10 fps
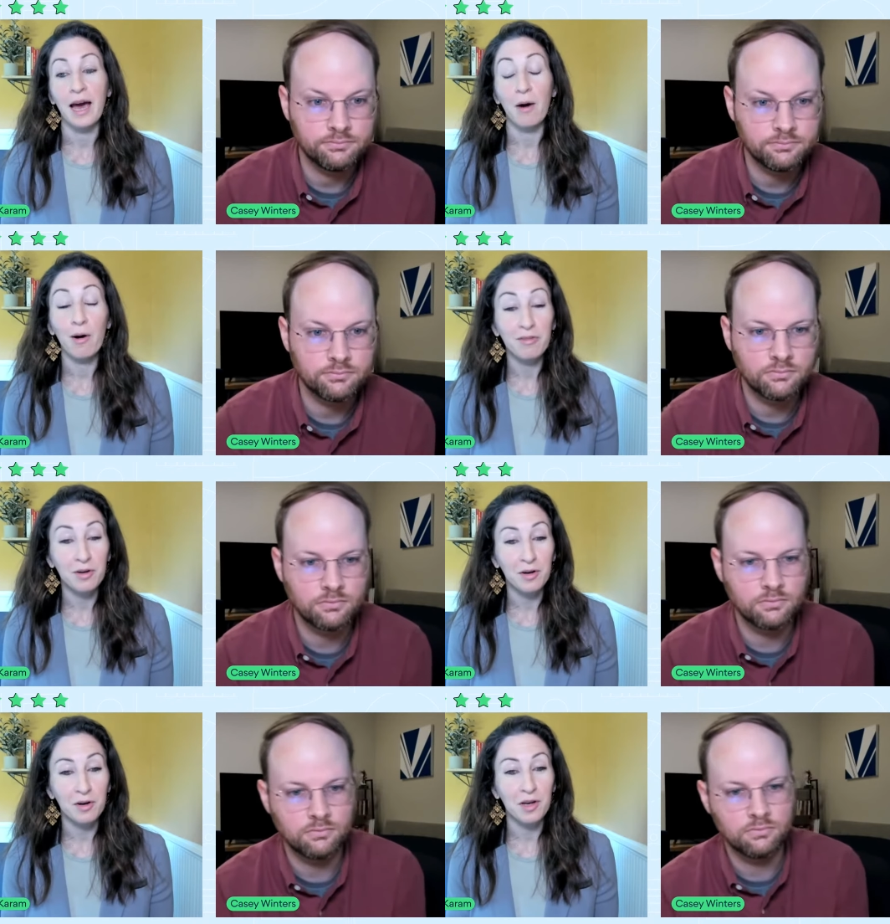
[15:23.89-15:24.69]

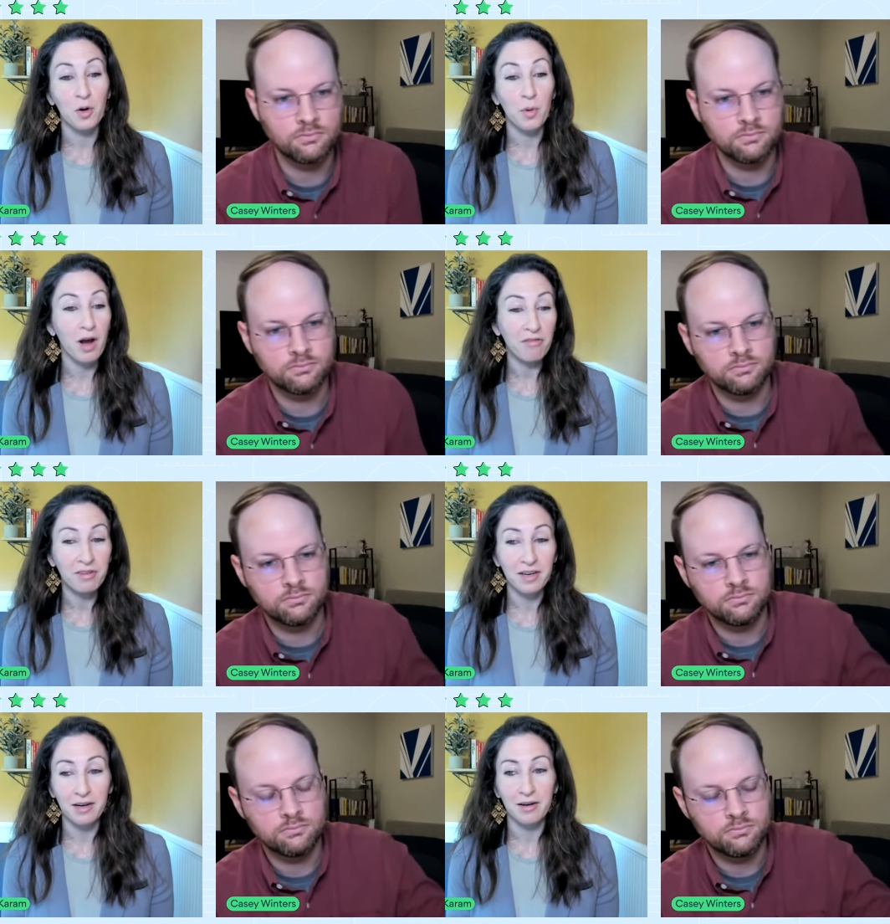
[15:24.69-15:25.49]
Speaker 1: However, we
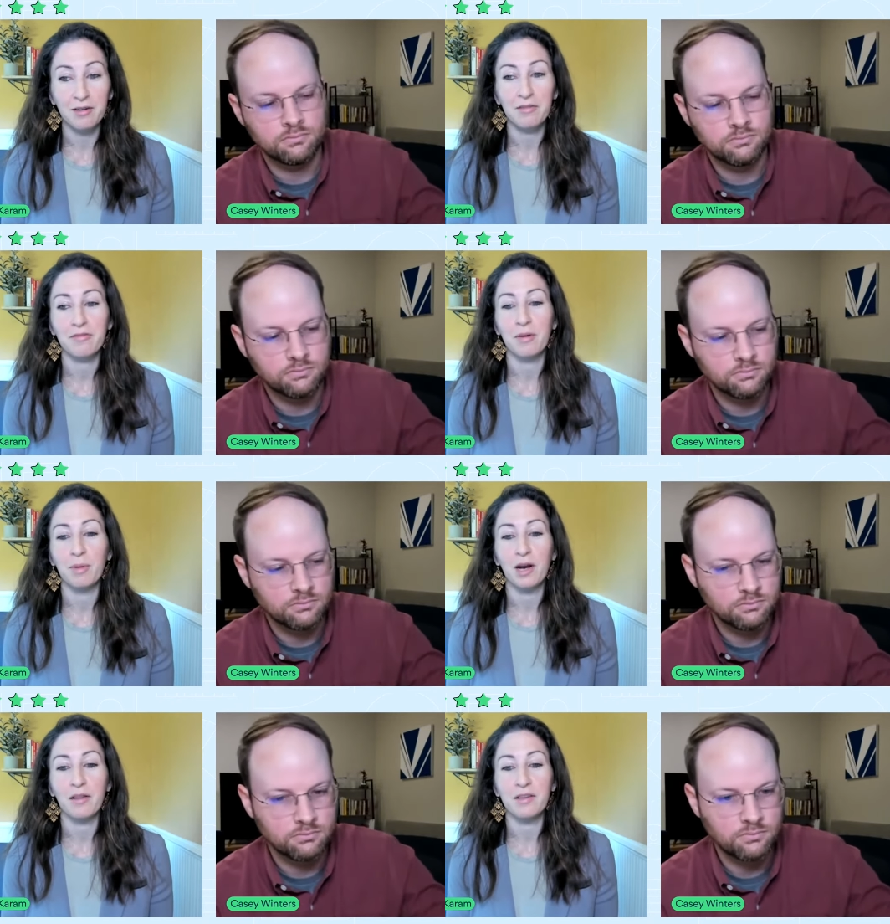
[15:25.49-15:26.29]
often hear
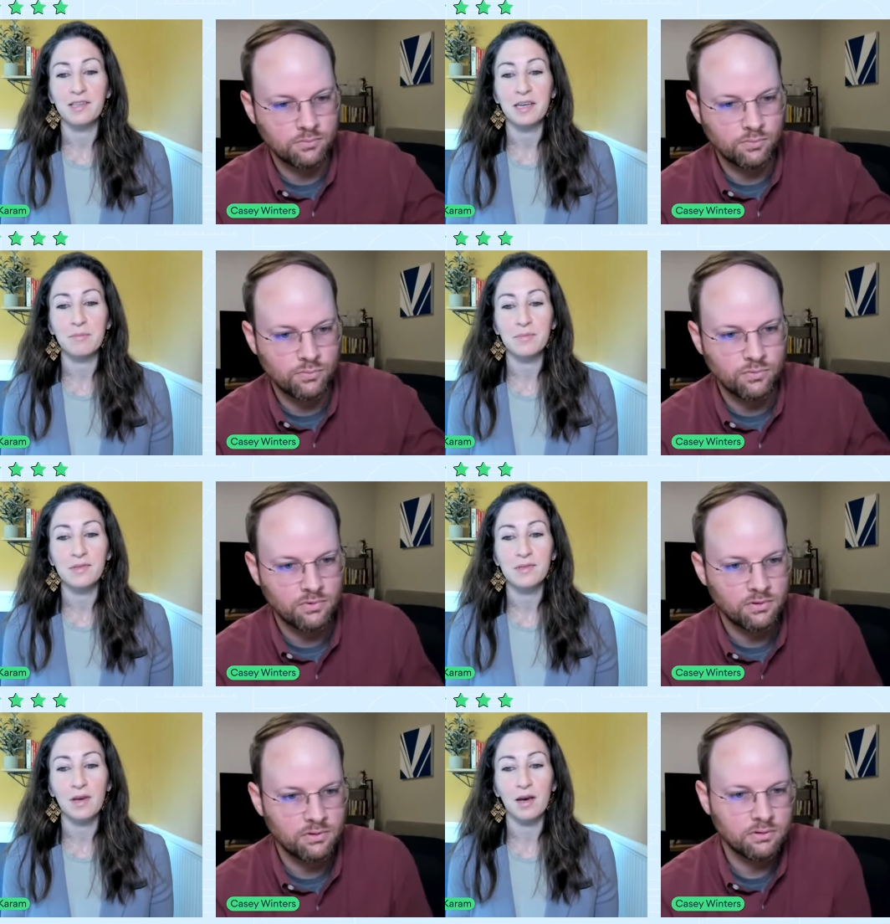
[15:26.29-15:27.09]
from a lot of the
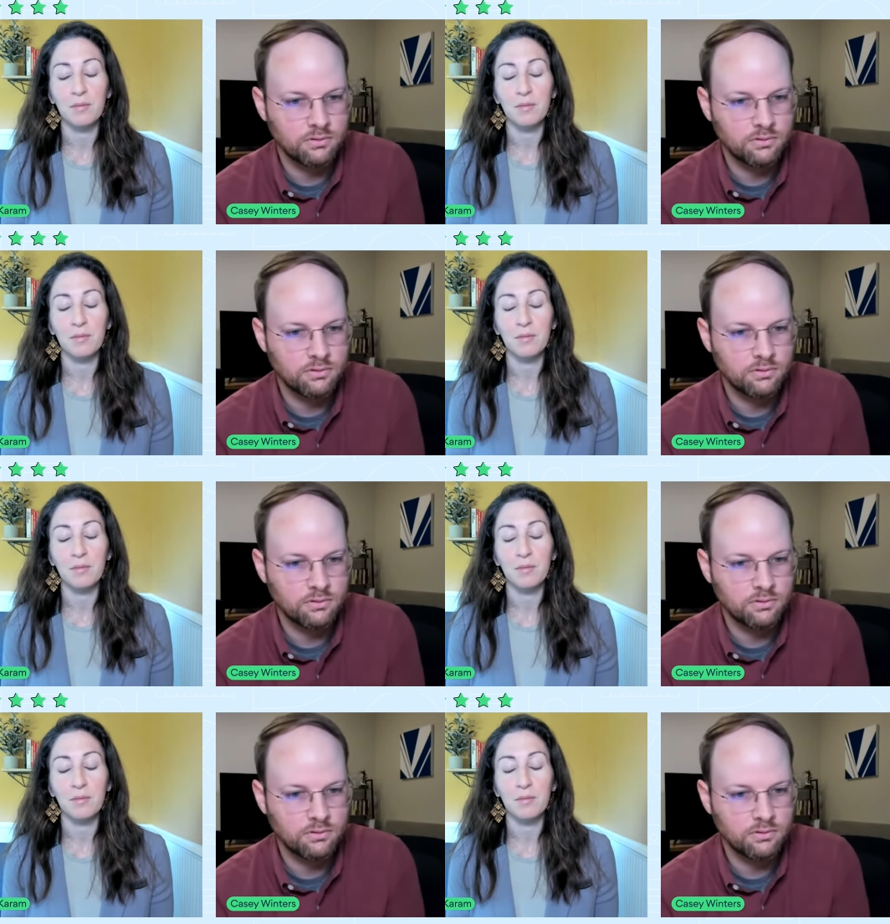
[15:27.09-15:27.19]
teams